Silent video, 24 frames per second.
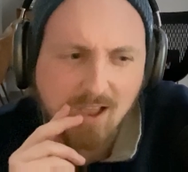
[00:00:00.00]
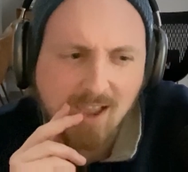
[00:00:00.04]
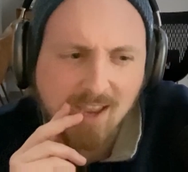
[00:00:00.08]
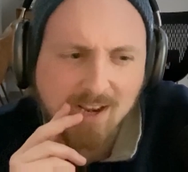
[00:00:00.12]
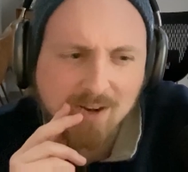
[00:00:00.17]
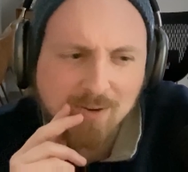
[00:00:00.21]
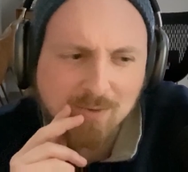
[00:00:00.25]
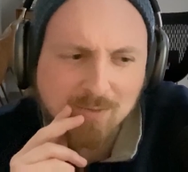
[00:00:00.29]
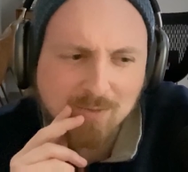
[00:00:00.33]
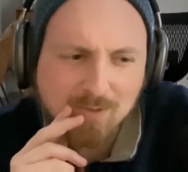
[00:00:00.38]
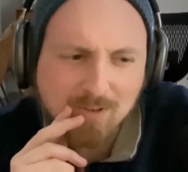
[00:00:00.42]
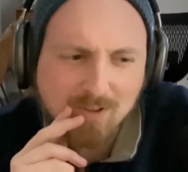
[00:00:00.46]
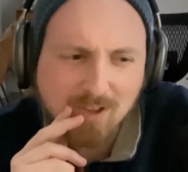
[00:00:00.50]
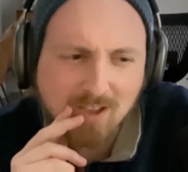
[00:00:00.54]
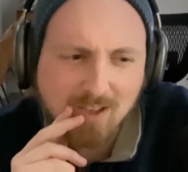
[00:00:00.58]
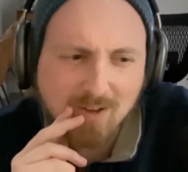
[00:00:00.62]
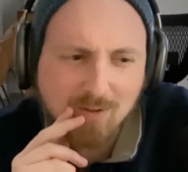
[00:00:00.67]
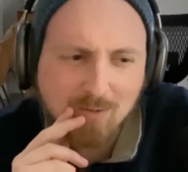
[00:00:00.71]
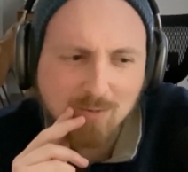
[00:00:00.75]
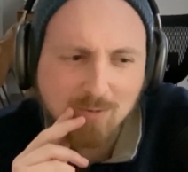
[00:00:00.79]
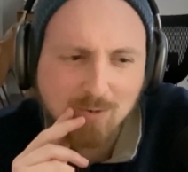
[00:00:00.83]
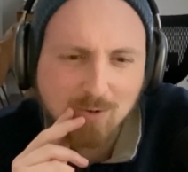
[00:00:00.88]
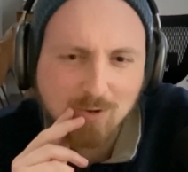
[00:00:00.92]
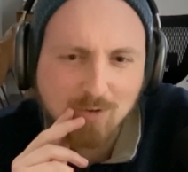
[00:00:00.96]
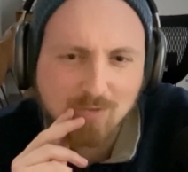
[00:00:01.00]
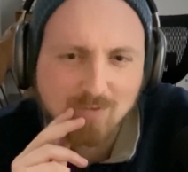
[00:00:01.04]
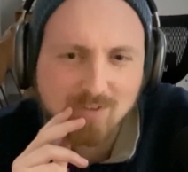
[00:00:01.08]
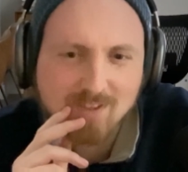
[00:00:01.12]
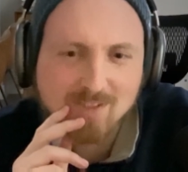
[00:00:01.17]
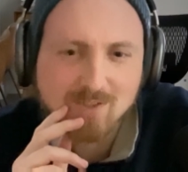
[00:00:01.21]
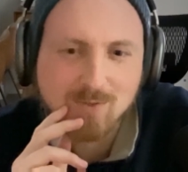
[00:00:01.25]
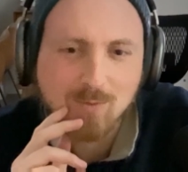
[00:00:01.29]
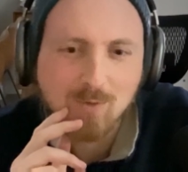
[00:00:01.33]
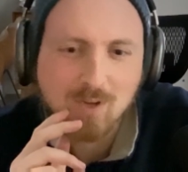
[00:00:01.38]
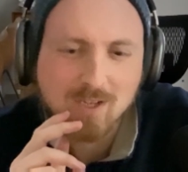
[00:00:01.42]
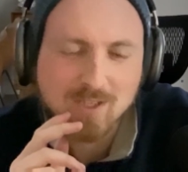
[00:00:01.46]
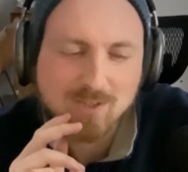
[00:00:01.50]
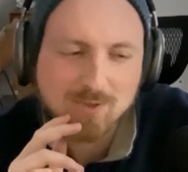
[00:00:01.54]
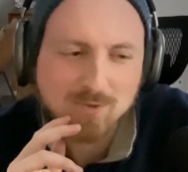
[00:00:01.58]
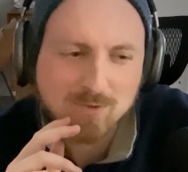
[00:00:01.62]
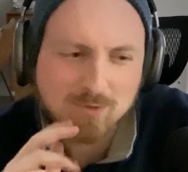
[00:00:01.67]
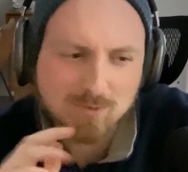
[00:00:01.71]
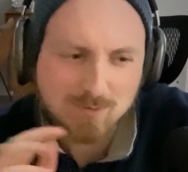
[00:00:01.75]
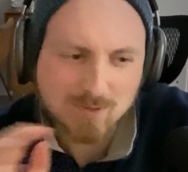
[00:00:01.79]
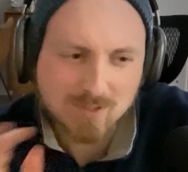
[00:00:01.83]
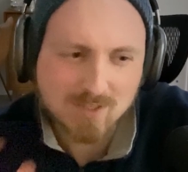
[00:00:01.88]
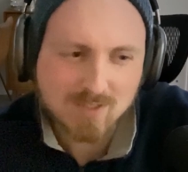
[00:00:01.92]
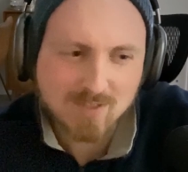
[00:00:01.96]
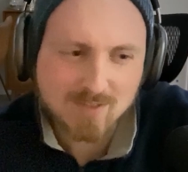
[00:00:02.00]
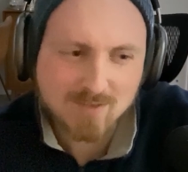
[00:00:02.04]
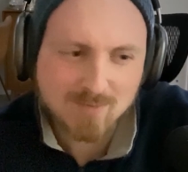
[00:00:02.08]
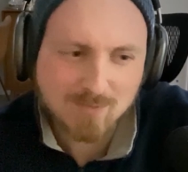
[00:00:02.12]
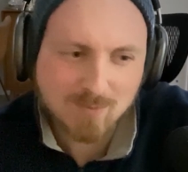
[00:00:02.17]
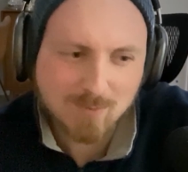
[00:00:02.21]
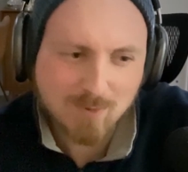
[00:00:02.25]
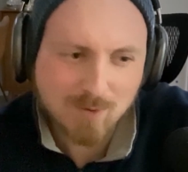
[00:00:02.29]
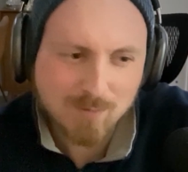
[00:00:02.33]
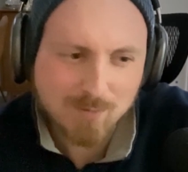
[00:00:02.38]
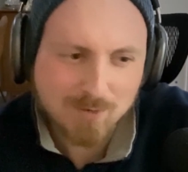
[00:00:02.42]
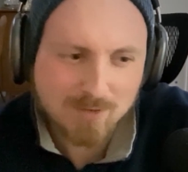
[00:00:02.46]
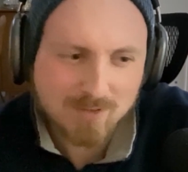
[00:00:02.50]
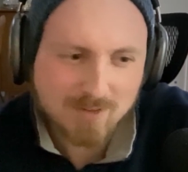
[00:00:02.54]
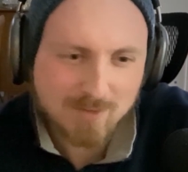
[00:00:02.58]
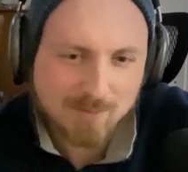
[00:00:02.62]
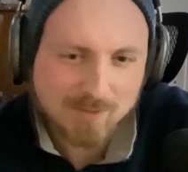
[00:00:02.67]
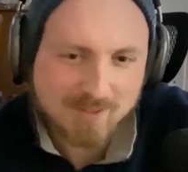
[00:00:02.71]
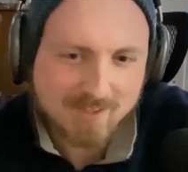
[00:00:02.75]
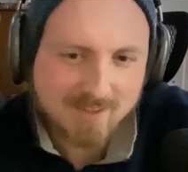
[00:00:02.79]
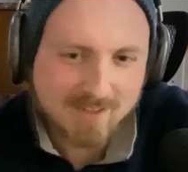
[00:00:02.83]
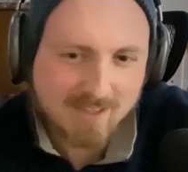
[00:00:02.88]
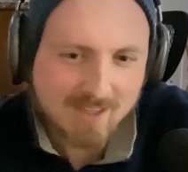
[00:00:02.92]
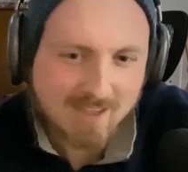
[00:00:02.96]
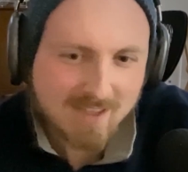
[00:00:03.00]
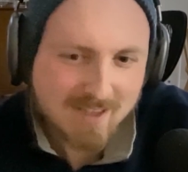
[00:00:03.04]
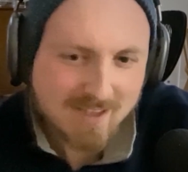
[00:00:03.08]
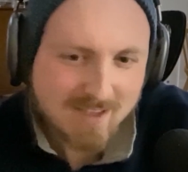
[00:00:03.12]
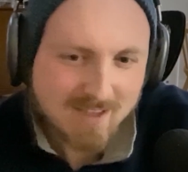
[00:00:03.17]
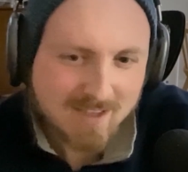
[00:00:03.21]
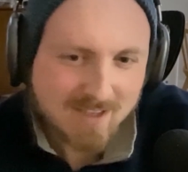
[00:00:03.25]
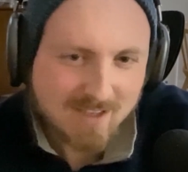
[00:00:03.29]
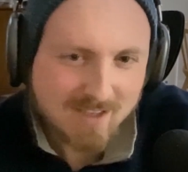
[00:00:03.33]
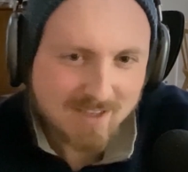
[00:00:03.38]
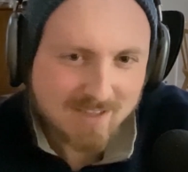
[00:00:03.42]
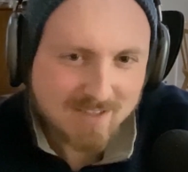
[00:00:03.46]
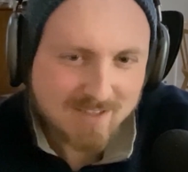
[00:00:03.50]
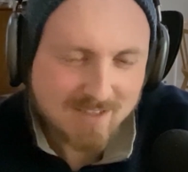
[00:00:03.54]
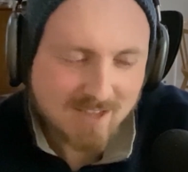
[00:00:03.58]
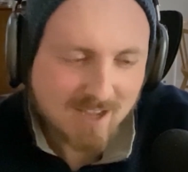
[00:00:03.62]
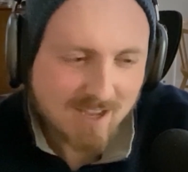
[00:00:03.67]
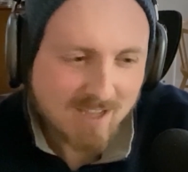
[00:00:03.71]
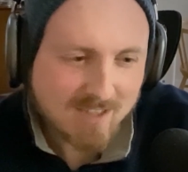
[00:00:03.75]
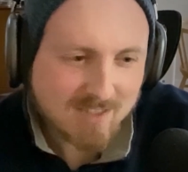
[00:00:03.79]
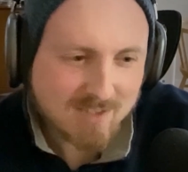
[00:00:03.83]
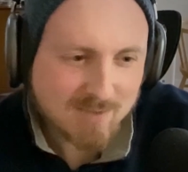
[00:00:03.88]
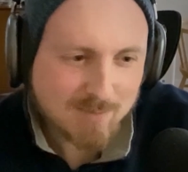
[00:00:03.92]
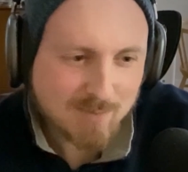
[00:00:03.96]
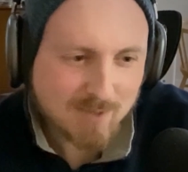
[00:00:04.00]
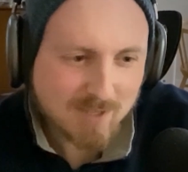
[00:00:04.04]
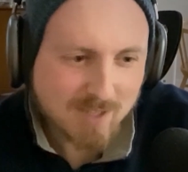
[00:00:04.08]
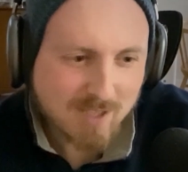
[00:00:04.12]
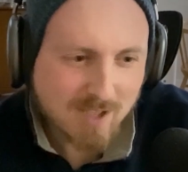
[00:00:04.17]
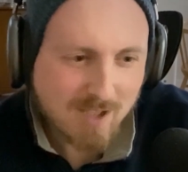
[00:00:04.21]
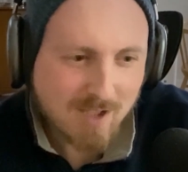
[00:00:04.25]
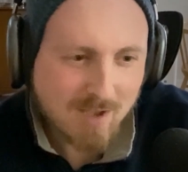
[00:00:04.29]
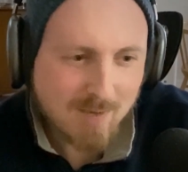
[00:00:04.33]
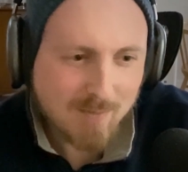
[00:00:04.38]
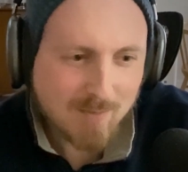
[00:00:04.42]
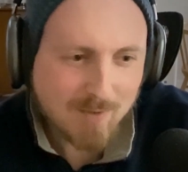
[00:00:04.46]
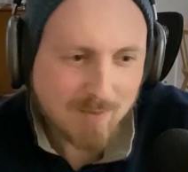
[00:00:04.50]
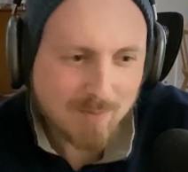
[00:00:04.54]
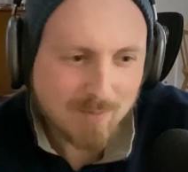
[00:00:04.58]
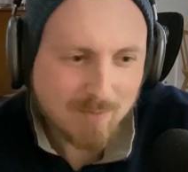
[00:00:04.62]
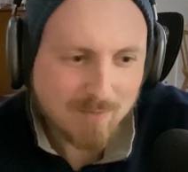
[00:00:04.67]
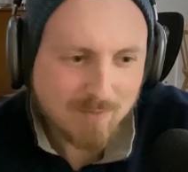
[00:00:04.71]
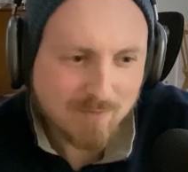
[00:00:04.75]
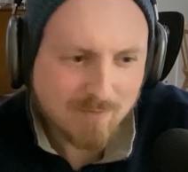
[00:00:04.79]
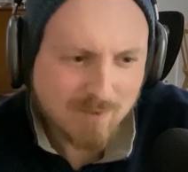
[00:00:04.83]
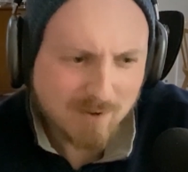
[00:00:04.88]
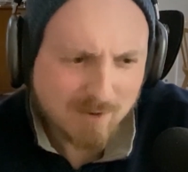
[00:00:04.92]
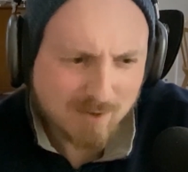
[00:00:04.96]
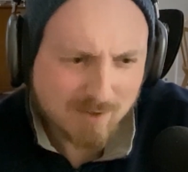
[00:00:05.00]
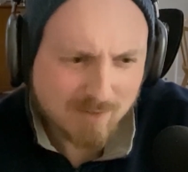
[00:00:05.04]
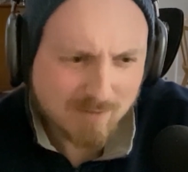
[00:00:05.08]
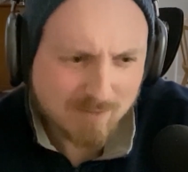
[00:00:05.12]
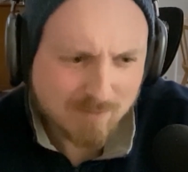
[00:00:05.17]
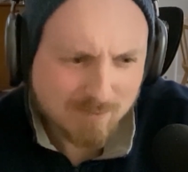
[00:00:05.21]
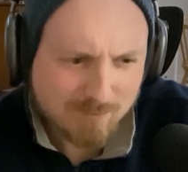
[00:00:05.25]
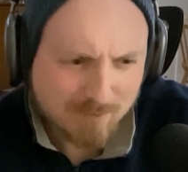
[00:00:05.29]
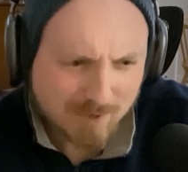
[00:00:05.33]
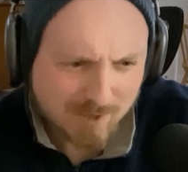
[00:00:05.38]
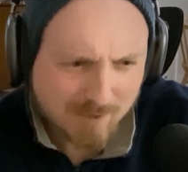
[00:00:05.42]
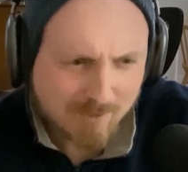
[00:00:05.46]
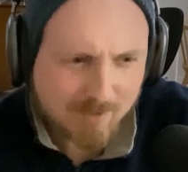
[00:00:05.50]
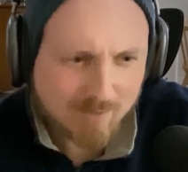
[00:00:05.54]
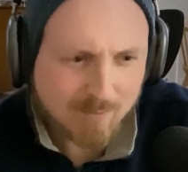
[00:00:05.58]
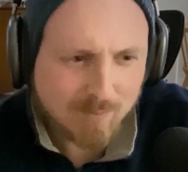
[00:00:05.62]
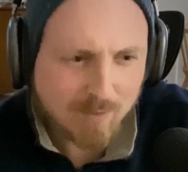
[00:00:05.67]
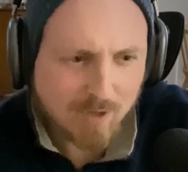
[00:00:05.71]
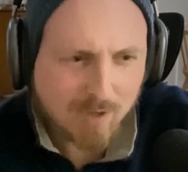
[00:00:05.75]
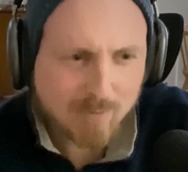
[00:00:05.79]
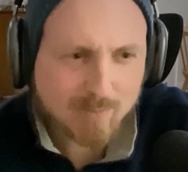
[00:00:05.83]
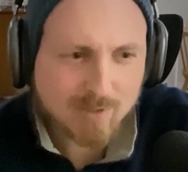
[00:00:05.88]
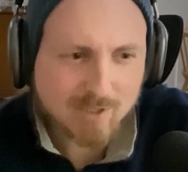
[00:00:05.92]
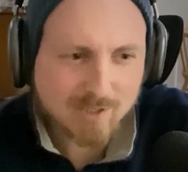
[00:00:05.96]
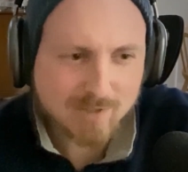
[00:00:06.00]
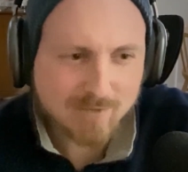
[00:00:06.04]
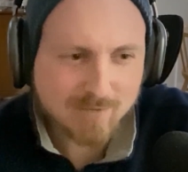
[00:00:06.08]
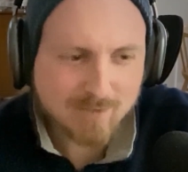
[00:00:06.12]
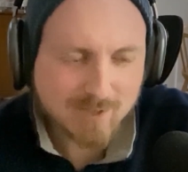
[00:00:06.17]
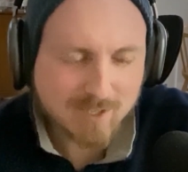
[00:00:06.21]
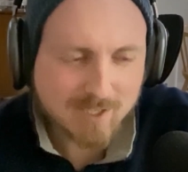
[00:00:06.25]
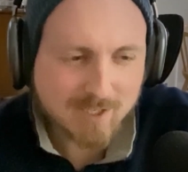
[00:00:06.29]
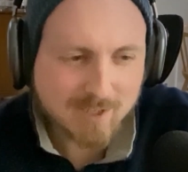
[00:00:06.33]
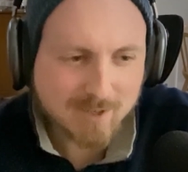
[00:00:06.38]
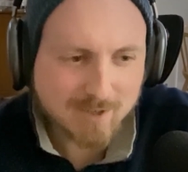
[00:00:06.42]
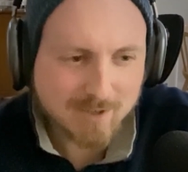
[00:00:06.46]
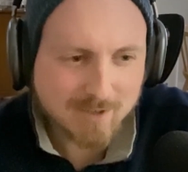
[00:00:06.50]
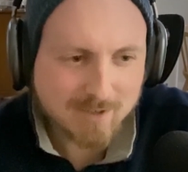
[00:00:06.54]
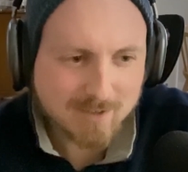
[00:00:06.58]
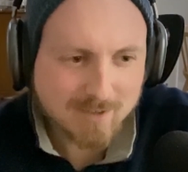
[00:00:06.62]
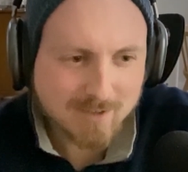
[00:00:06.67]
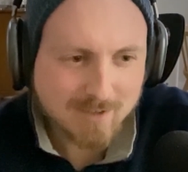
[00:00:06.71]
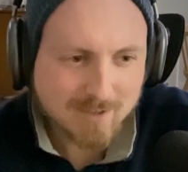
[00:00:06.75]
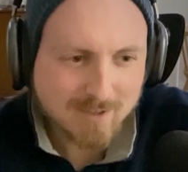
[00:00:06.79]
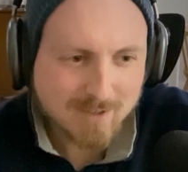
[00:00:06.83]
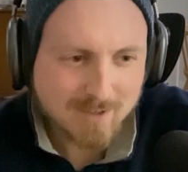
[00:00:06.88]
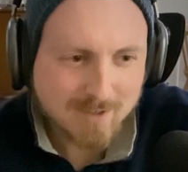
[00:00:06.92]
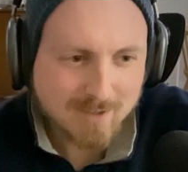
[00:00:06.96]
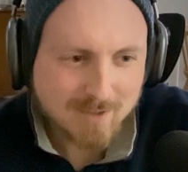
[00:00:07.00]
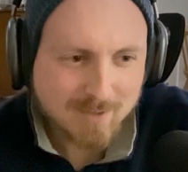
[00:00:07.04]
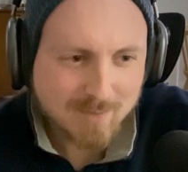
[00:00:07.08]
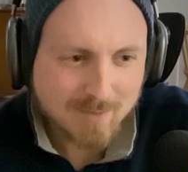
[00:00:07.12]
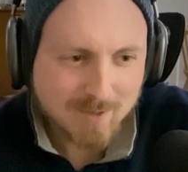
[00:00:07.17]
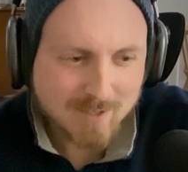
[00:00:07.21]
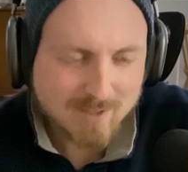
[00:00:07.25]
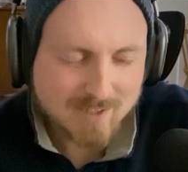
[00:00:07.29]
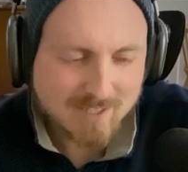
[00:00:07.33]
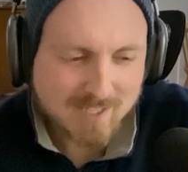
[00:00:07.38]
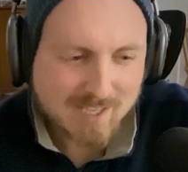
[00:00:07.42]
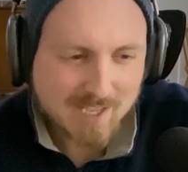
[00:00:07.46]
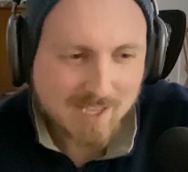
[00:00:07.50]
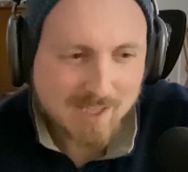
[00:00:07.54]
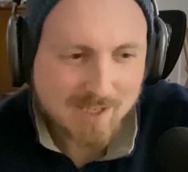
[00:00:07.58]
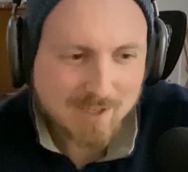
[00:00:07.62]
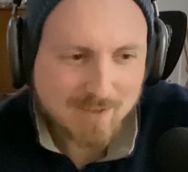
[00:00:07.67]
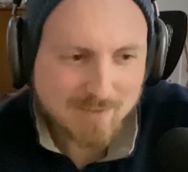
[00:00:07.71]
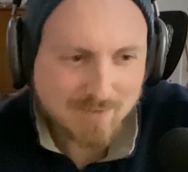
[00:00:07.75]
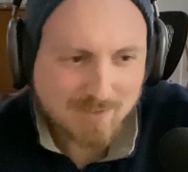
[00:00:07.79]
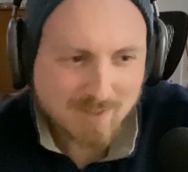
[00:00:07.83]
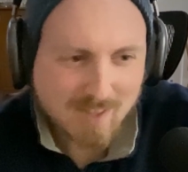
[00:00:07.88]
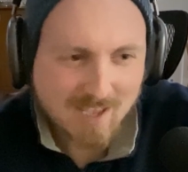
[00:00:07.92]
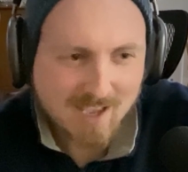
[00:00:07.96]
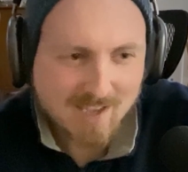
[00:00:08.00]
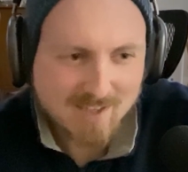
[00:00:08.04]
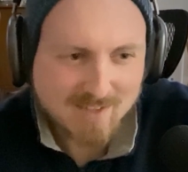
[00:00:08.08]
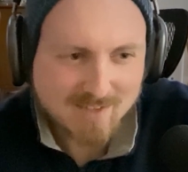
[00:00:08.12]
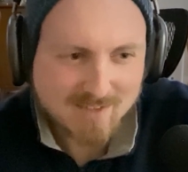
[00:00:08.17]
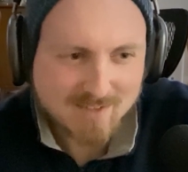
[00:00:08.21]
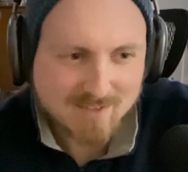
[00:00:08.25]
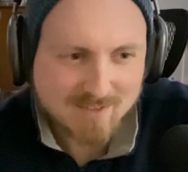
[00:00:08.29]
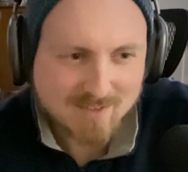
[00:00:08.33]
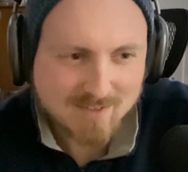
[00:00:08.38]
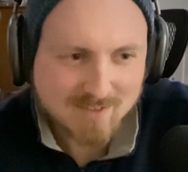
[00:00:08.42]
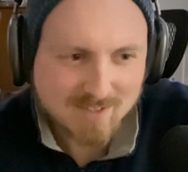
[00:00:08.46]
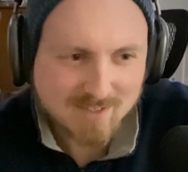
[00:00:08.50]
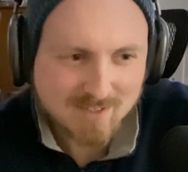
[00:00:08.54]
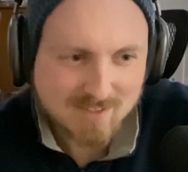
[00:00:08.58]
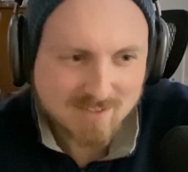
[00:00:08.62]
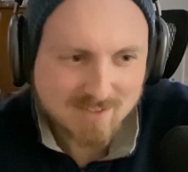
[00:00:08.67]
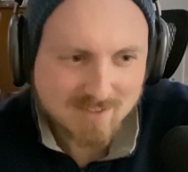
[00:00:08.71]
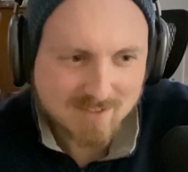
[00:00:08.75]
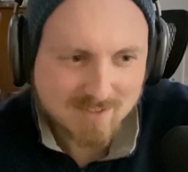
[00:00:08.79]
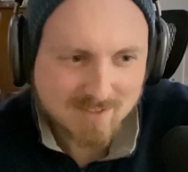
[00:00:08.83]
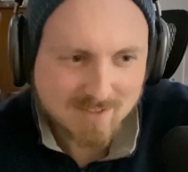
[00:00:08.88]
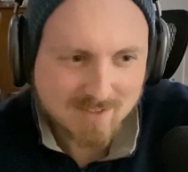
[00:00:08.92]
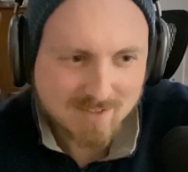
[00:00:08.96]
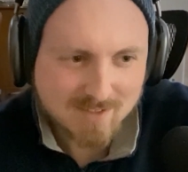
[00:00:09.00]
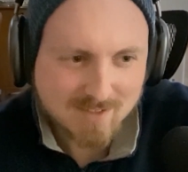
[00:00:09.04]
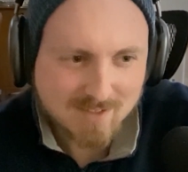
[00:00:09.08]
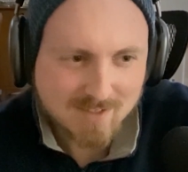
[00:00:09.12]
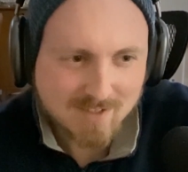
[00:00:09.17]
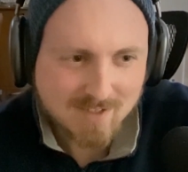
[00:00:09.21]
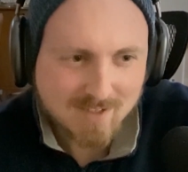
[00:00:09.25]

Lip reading: don't know if that's quite true, because remember, Assane's become a very, very public figure at the end of last season.